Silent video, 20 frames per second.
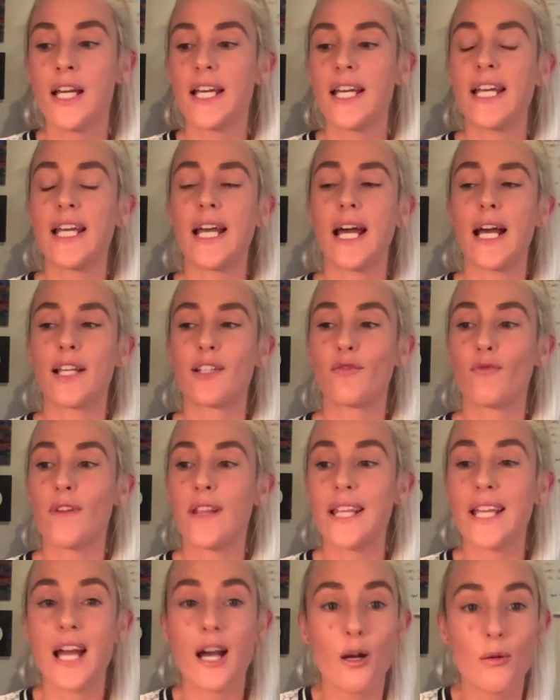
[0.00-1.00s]
It has
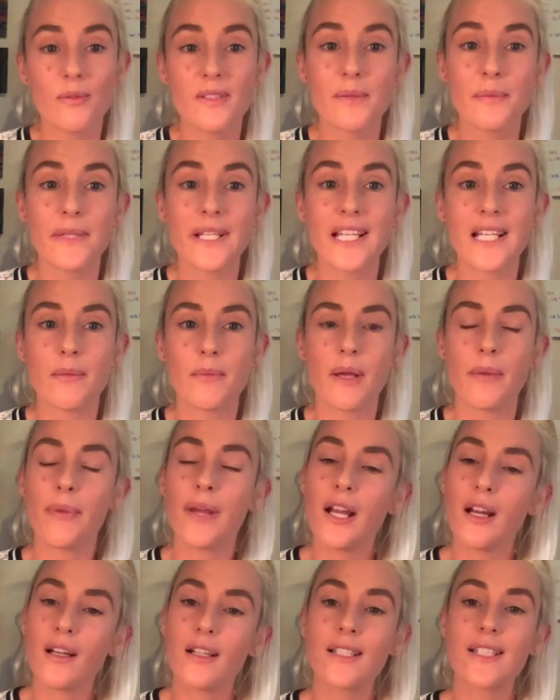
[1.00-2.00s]
really helped me in my
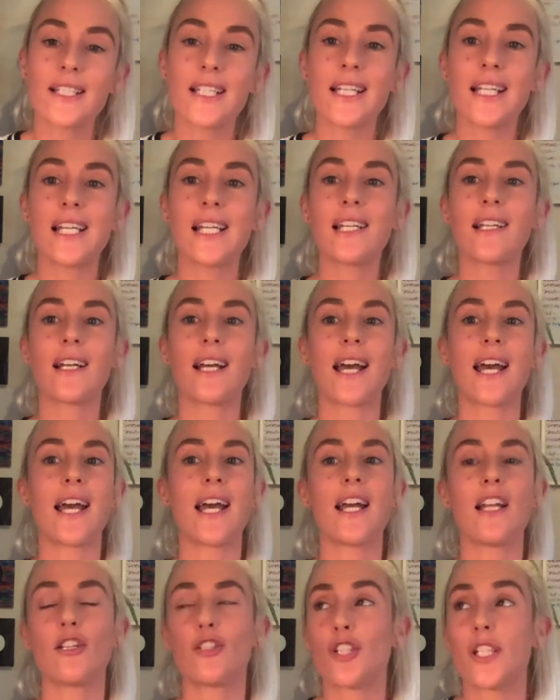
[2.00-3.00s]
parenting
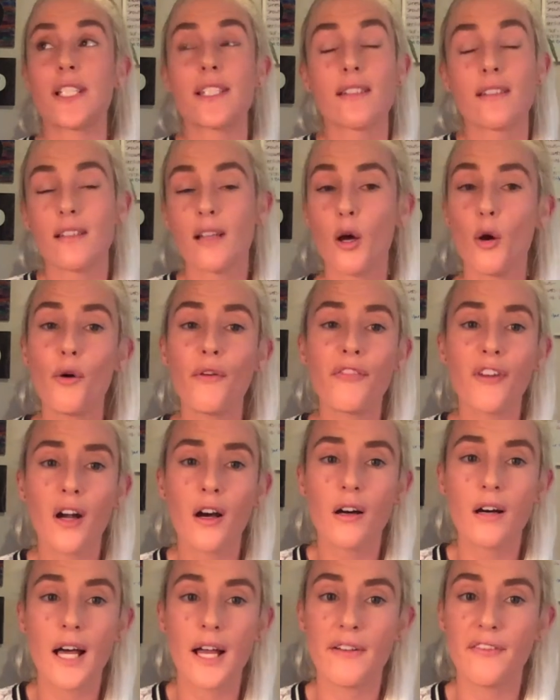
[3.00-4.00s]
and just
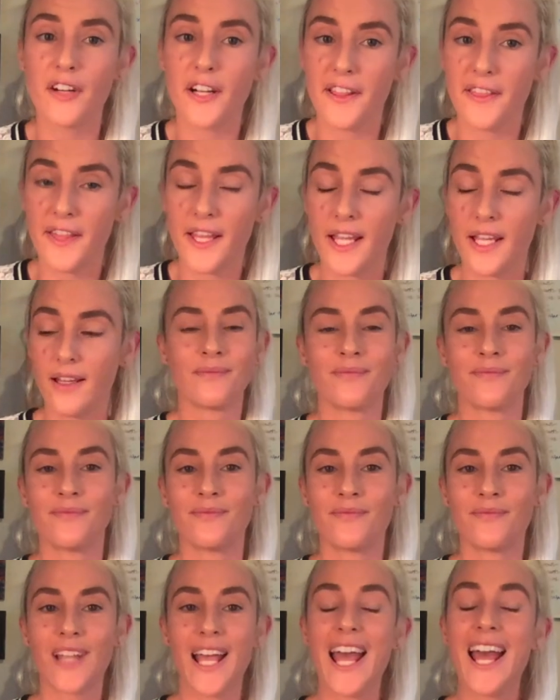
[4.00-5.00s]
overall everything.
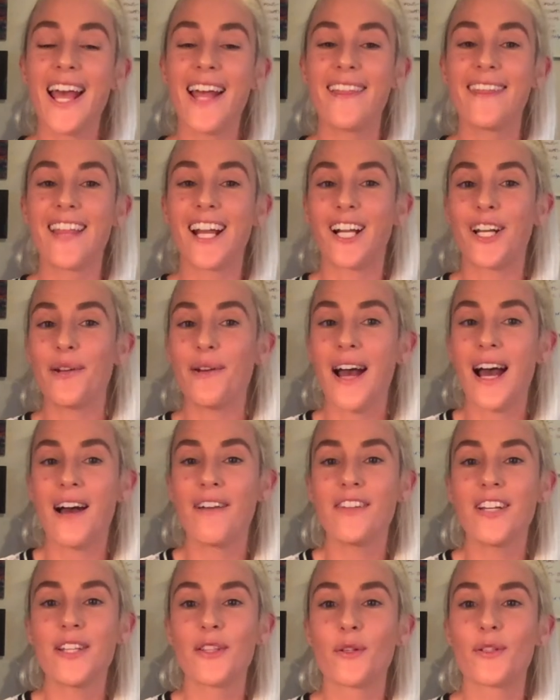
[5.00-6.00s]
And there you have
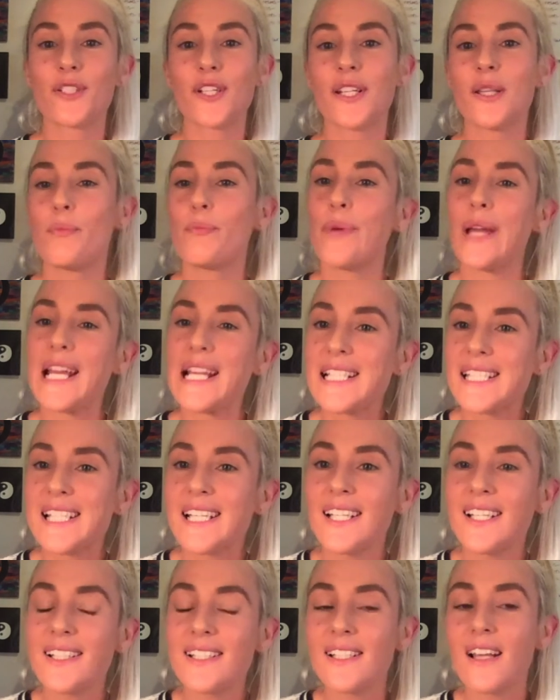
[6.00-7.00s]
it. Those are the
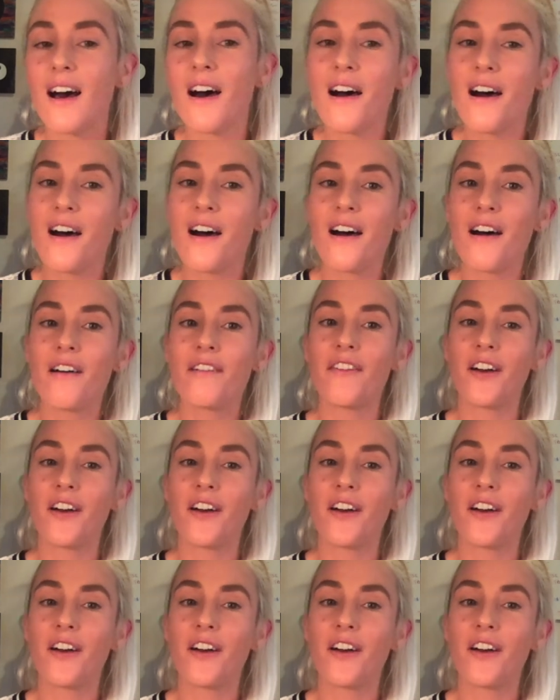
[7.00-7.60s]
basics of